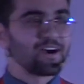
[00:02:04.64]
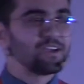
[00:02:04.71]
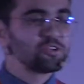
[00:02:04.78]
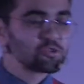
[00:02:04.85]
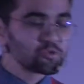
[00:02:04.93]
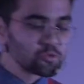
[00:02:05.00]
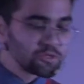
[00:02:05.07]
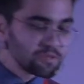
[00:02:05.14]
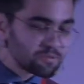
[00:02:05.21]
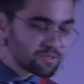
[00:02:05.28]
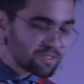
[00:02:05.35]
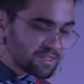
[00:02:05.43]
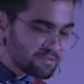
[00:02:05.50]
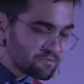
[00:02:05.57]
I truly
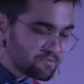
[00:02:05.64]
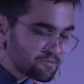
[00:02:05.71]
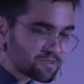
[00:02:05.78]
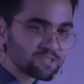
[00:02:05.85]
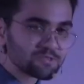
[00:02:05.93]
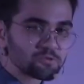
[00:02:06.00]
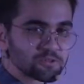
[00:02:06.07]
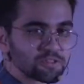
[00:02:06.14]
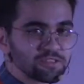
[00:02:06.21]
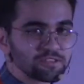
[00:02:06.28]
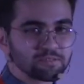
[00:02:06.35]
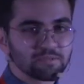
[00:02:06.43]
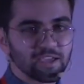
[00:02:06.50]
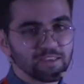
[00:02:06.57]
believe this
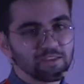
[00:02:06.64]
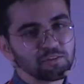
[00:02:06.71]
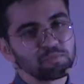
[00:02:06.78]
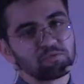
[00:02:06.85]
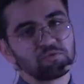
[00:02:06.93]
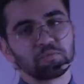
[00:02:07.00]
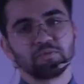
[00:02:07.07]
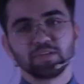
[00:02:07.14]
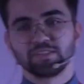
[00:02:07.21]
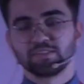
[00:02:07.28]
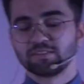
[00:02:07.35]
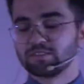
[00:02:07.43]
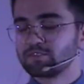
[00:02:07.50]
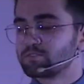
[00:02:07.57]
organism cannot be
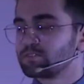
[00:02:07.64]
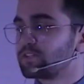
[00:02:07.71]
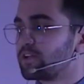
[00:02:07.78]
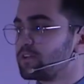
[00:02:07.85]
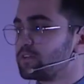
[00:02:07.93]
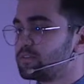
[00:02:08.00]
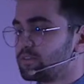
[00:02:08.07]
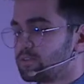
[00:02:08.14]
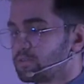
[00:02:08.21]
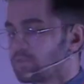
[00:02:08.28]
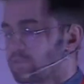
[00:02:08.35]
replaced in society,